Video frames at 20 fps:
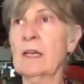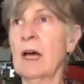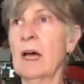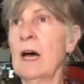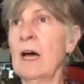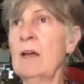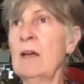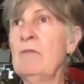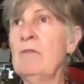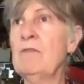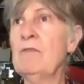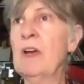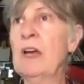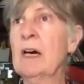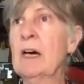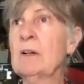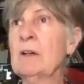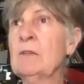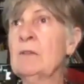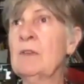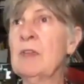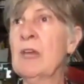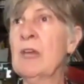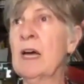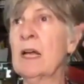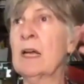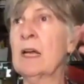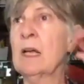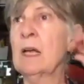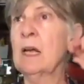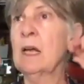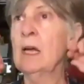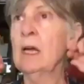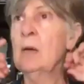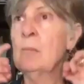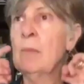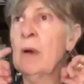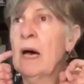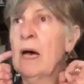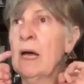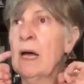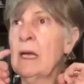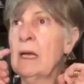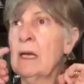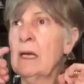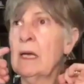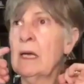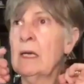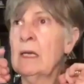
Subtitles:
I've found that my